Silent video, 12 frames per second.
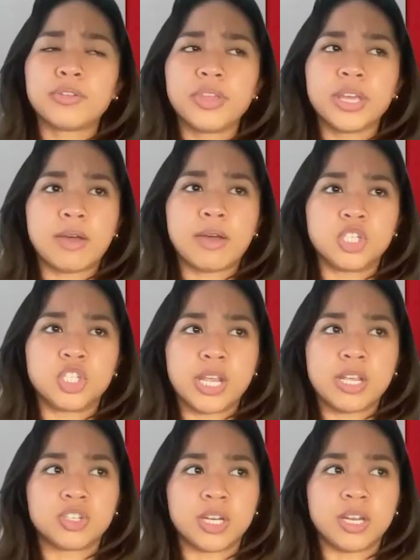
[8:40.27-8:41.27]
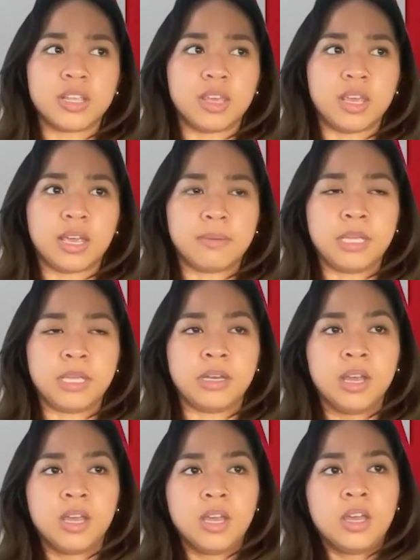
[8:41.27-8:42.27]
I don't think I would change anything. I
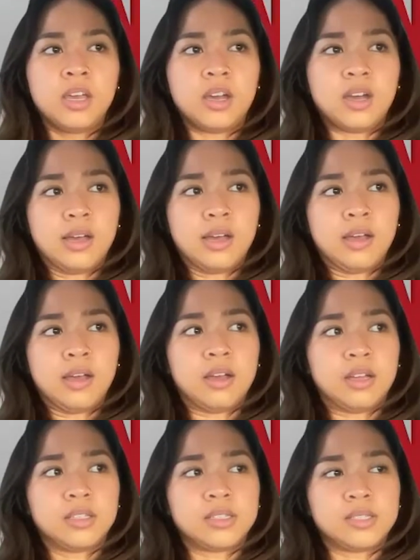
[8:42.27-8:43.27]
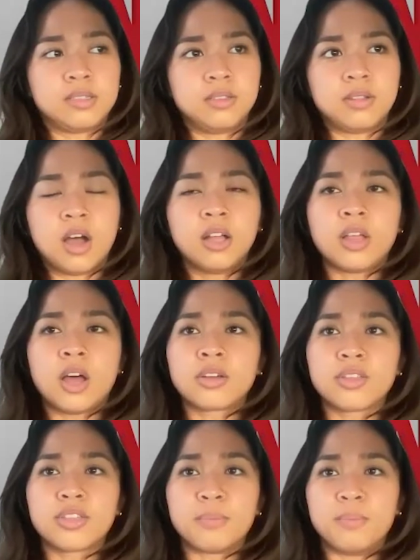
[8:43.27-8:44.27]
mean, uh,
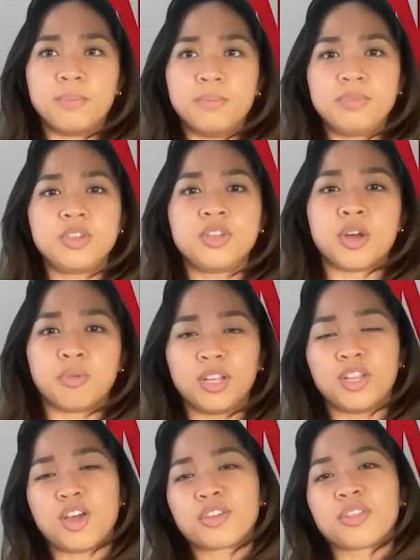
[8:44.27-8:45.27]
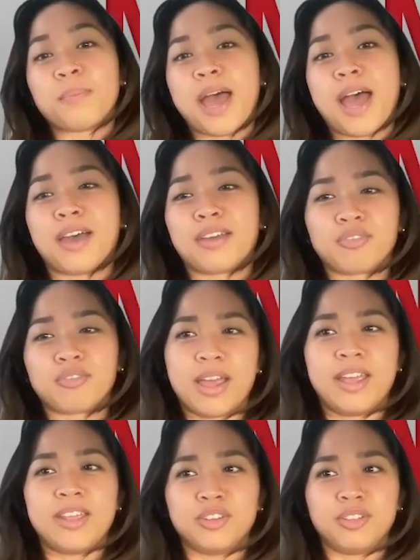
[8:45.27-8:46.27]
along the path,
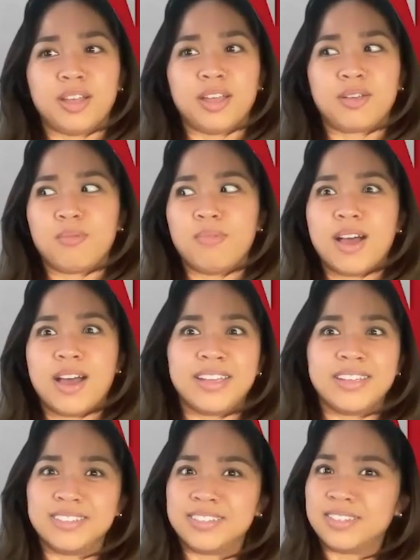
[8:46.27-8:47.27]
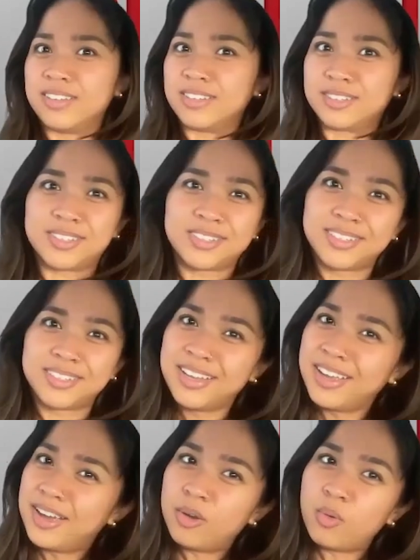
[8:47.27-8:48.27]
right? You're like, why is this
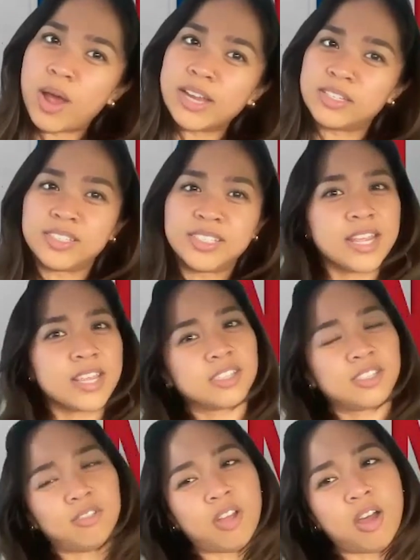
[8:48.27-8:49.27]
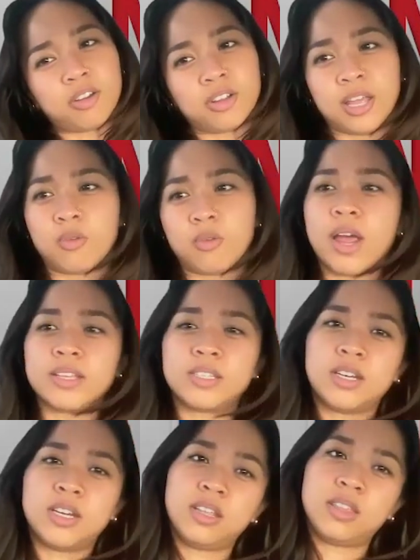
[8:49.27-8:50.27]
taking so long? Or like, why
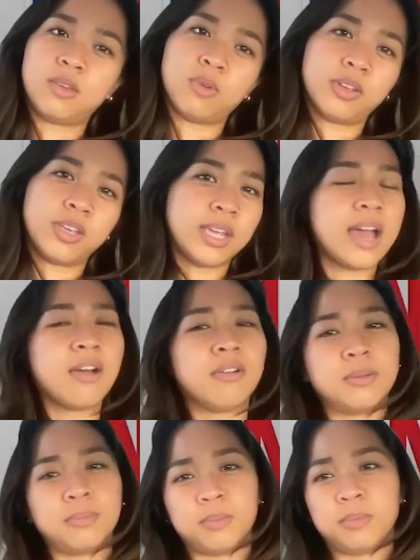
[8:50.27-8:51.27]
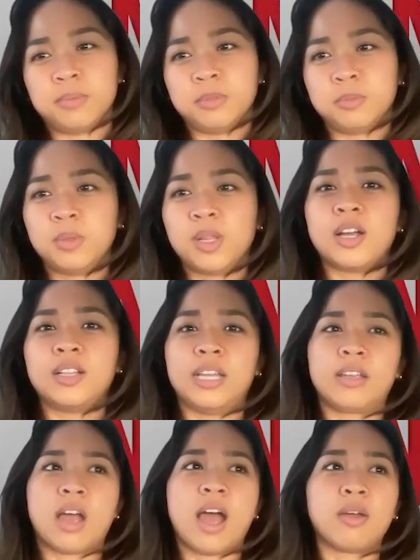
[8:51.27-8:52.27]
isn't anything working out? And blah, blah, blah, blah.
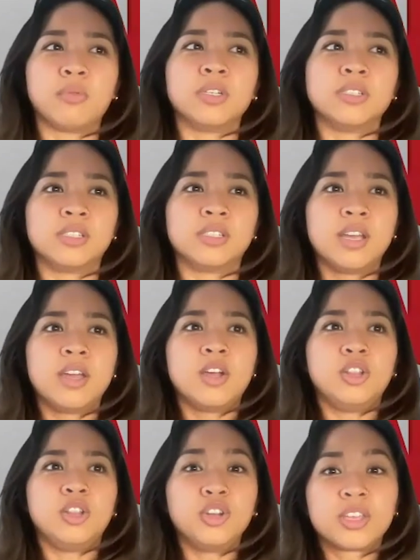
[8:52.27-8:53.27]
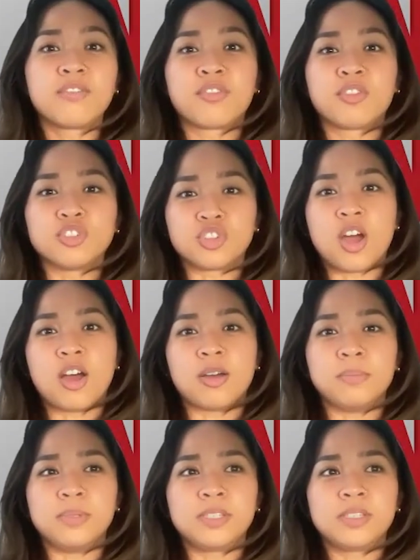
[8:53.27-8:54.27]
Like I was looking for
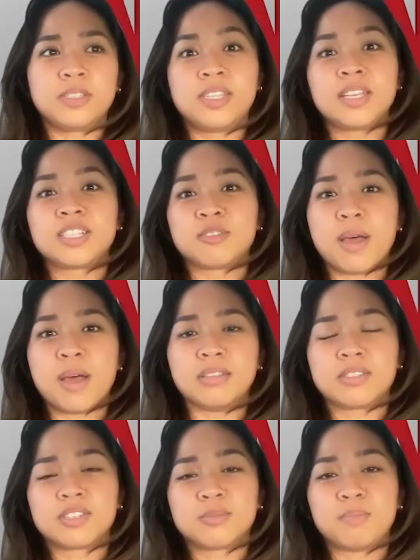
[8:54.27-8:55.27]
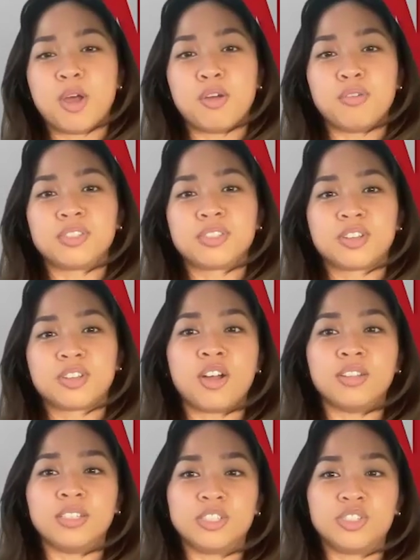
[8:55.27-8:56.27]
jobs 6 months post
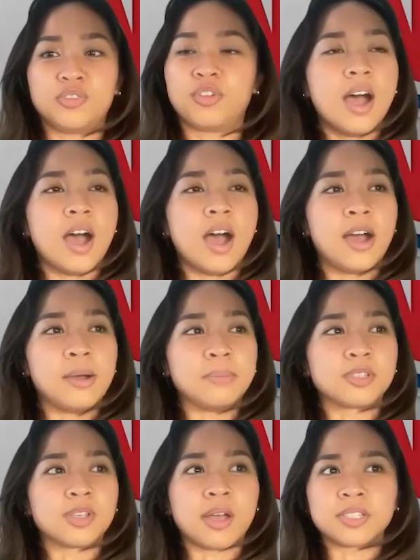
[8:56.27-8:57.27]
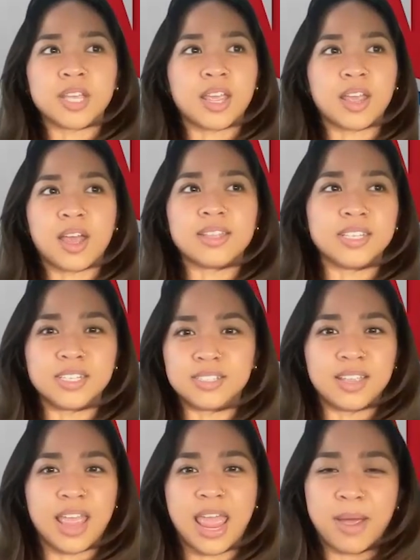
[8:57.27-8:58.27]
college. So I was like,
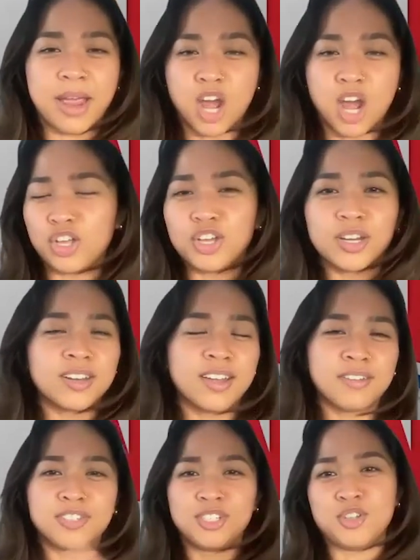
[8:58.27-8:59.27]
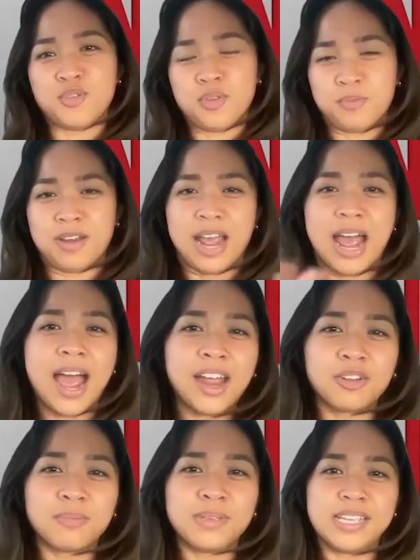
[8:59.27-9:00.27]
am I not good enough? Does no one want to
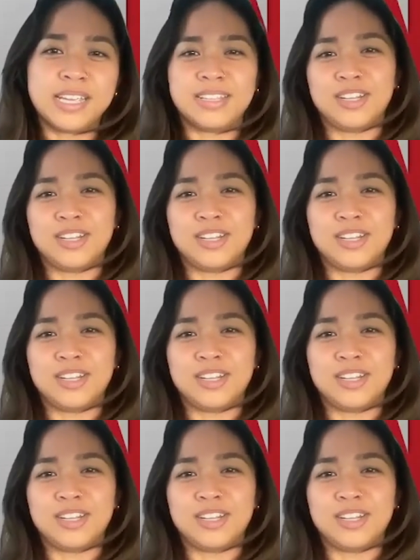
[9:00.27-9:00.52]
hire me?